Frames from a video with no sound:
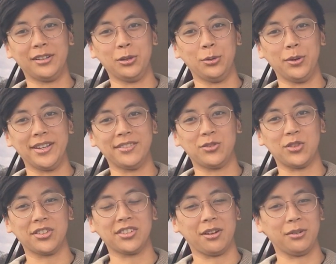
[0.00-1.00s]
who is
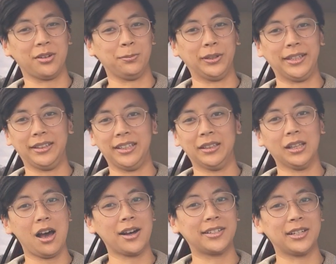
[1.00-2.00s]
just a completely
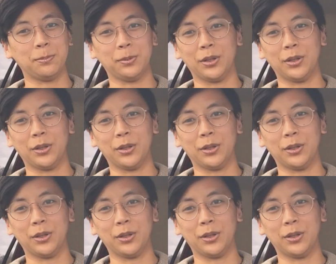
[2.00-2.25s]
locked up,